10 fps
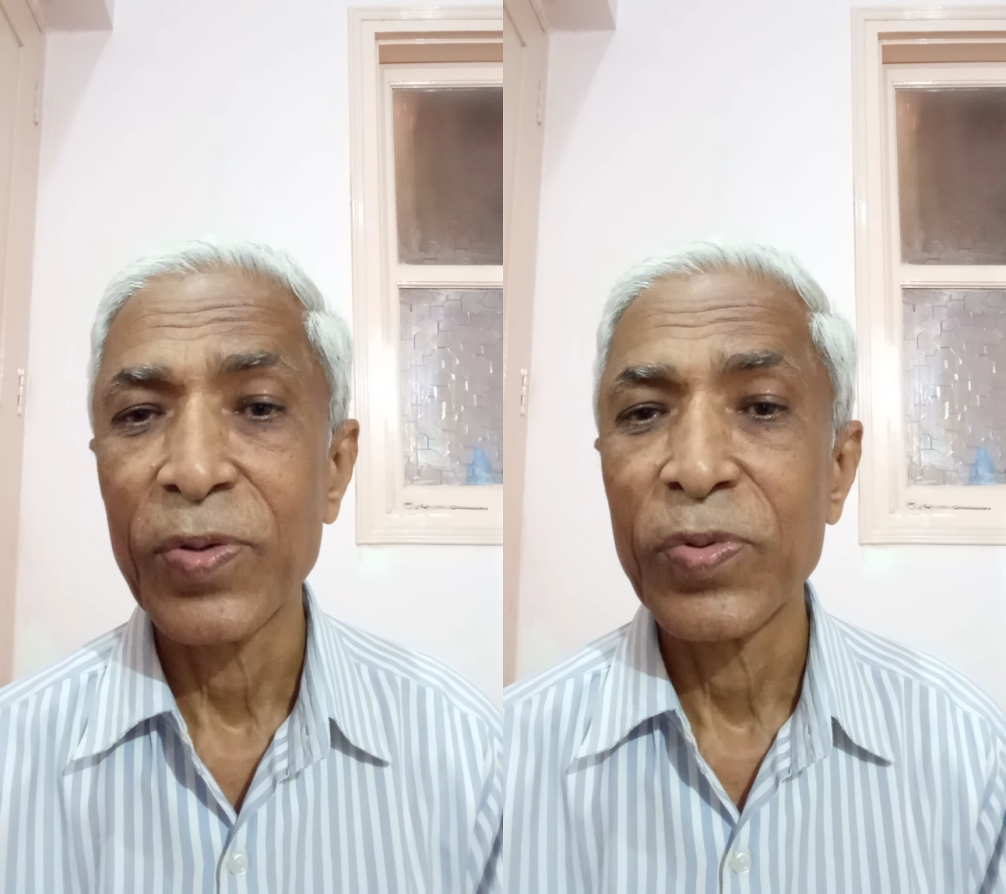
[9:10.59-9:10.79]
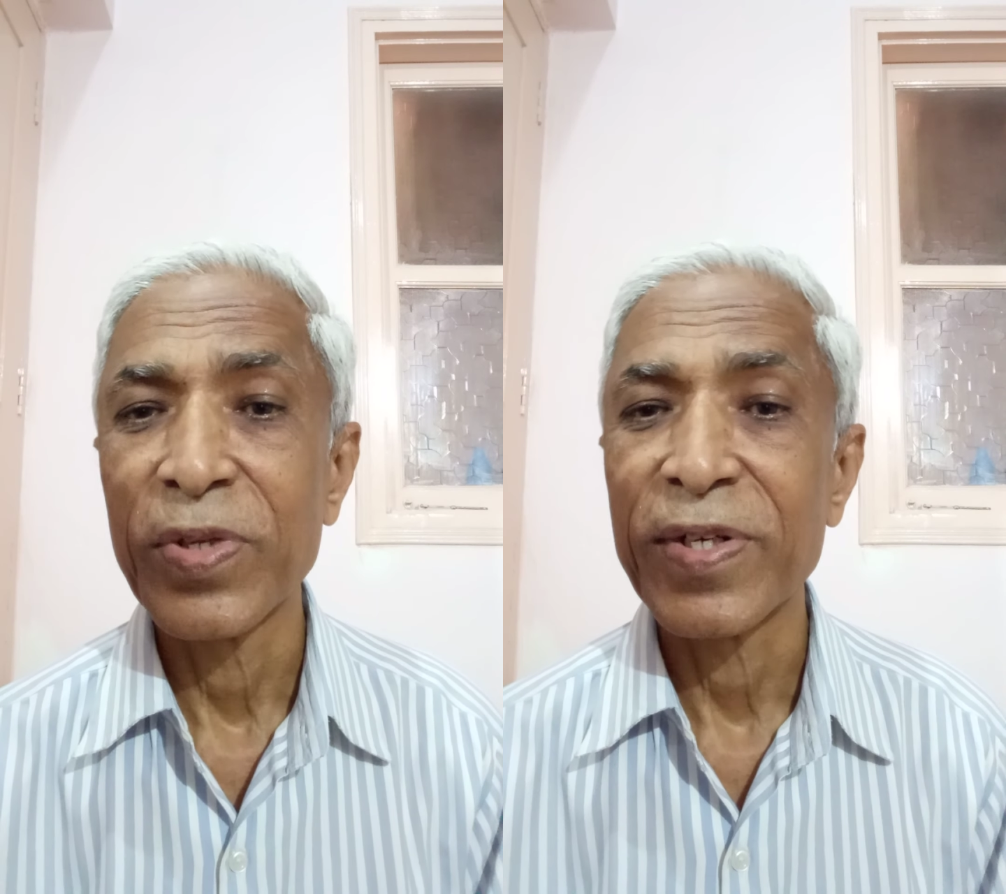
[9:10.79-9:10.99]

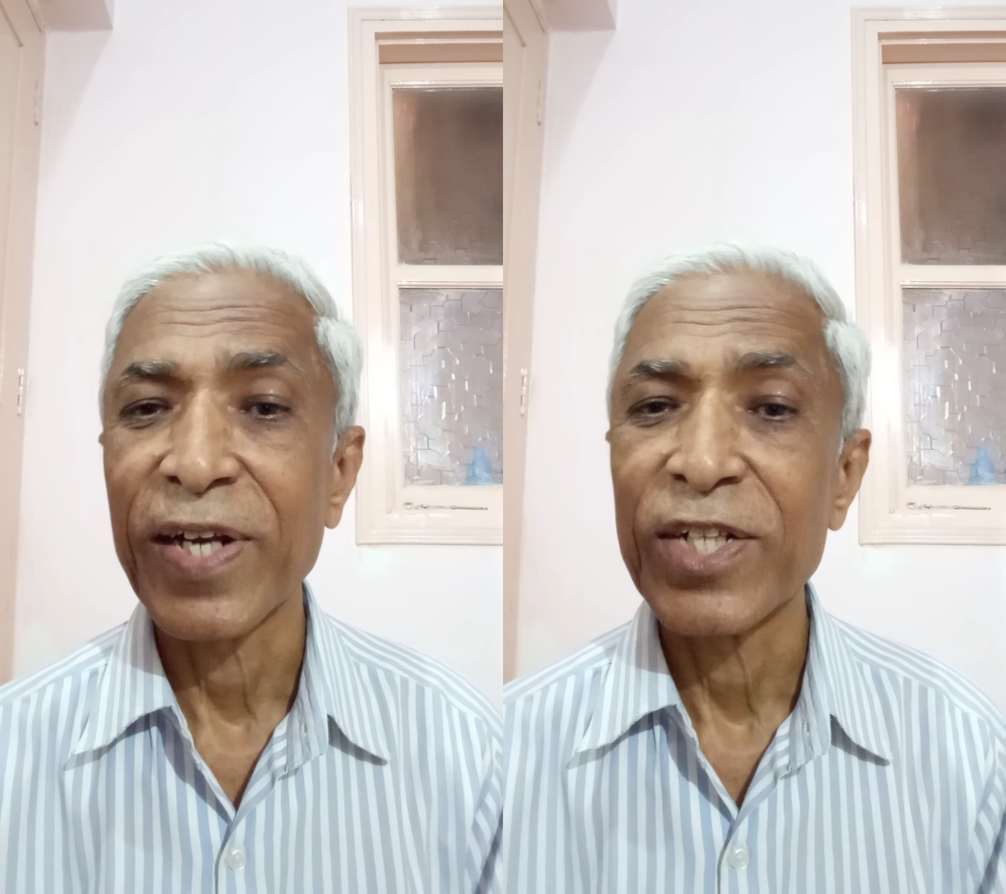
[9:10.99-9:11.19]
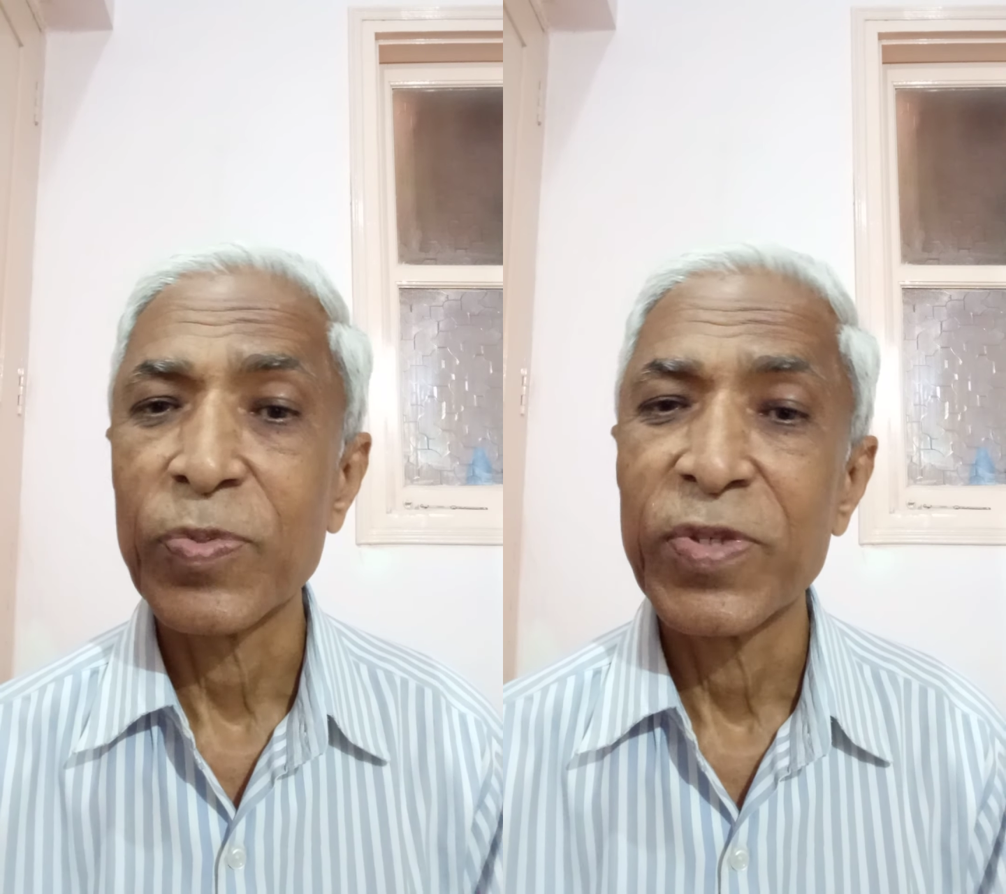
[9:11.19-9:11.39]
to the
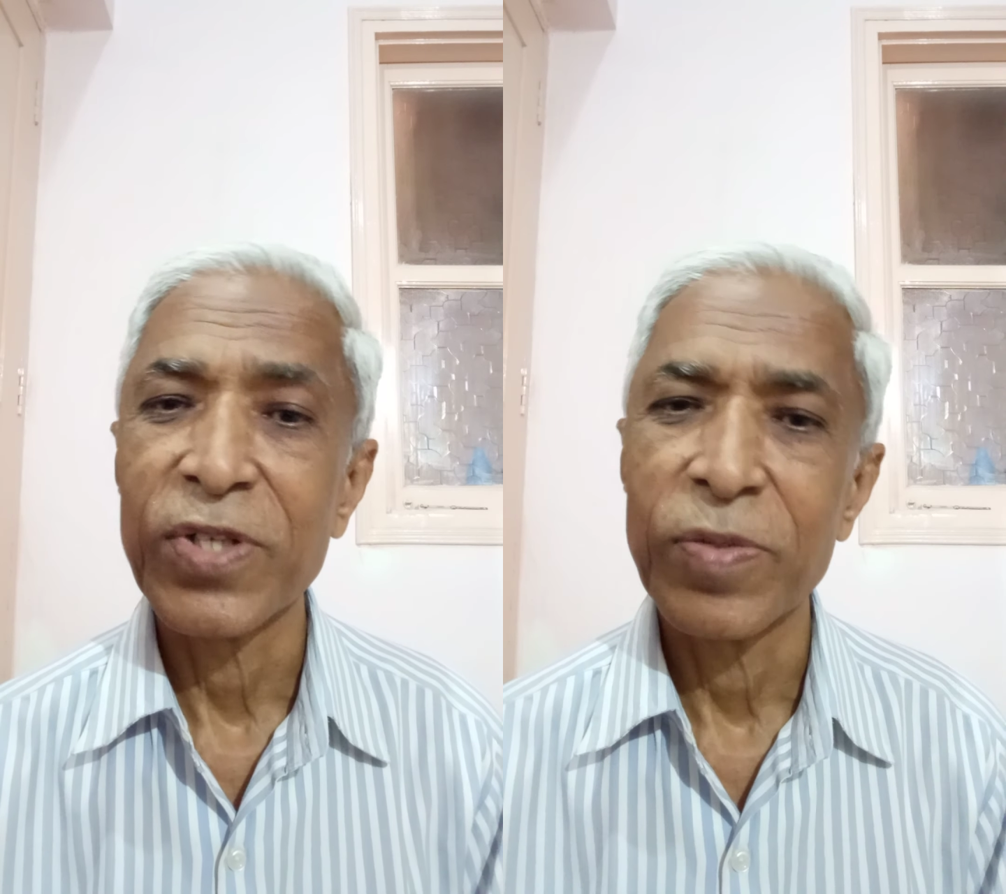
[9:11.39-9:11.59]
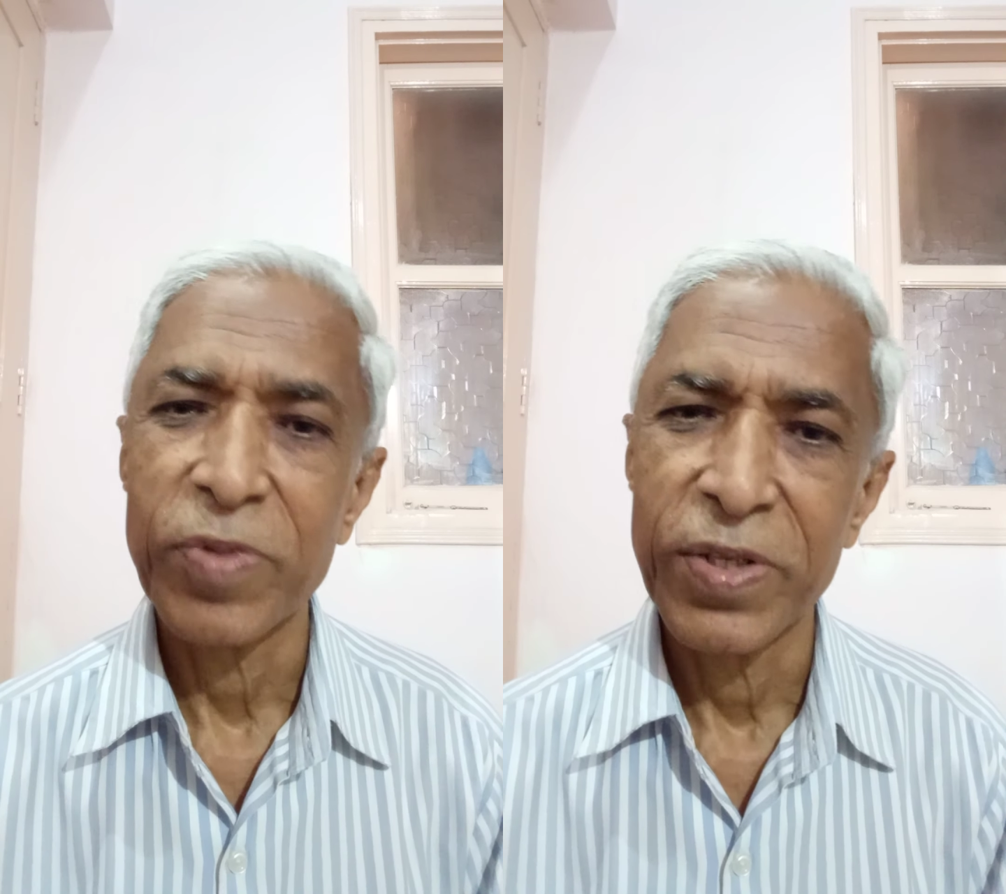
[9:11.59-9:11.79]

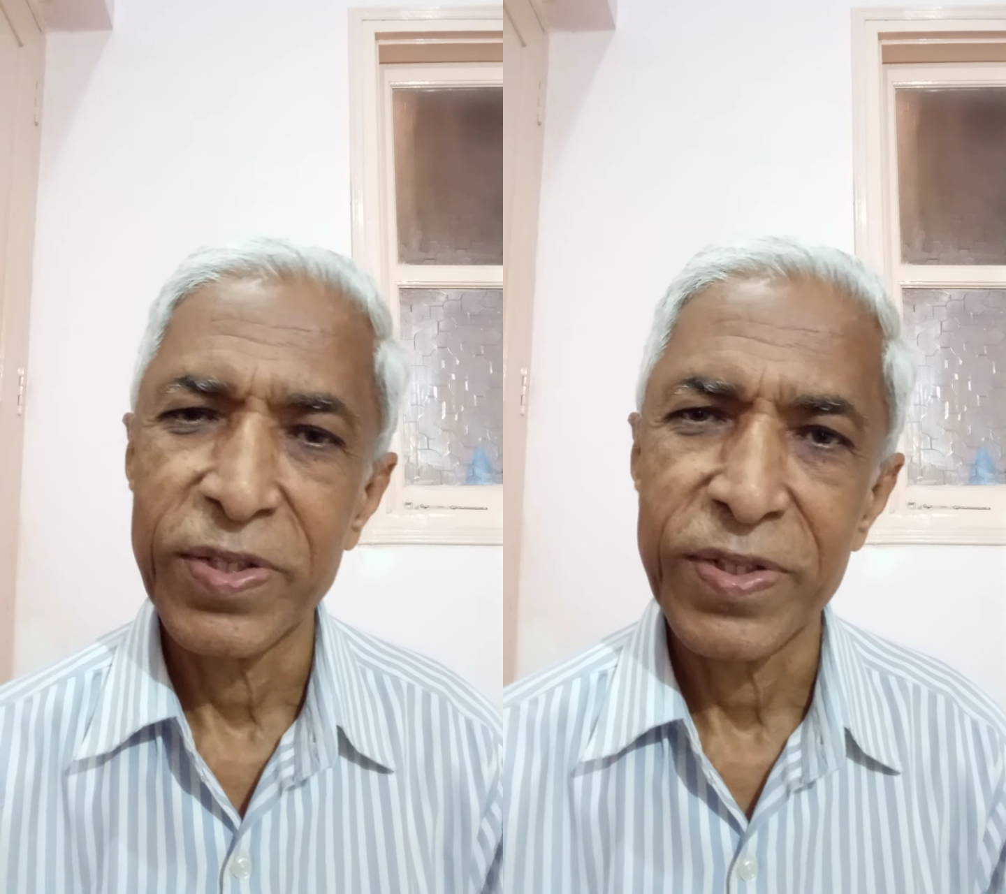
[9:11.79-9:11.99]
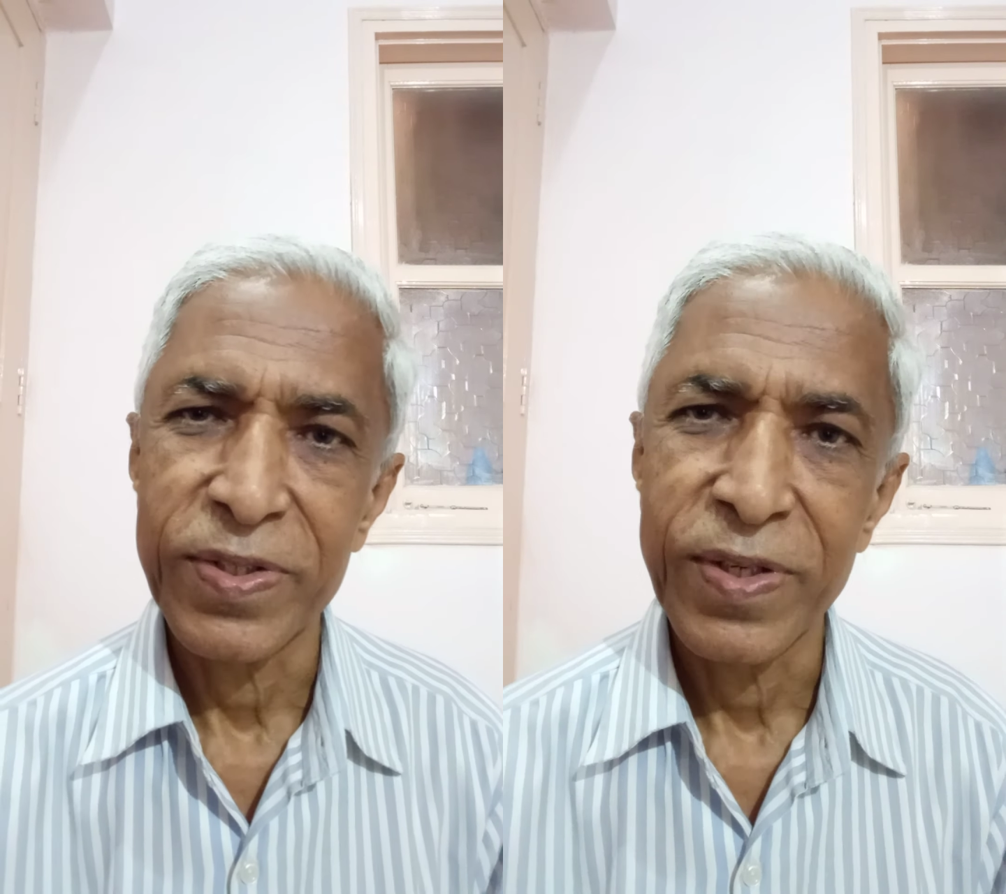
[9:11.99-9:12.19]
transmission of the
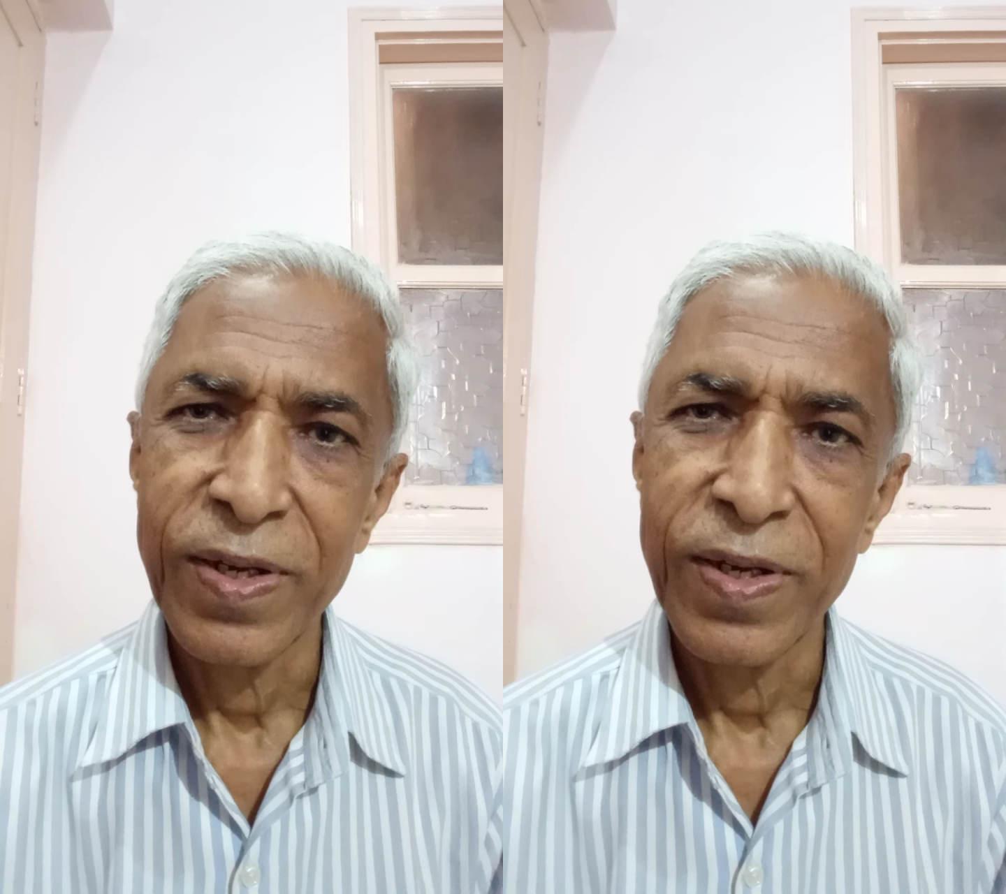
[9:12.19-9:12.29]
disease.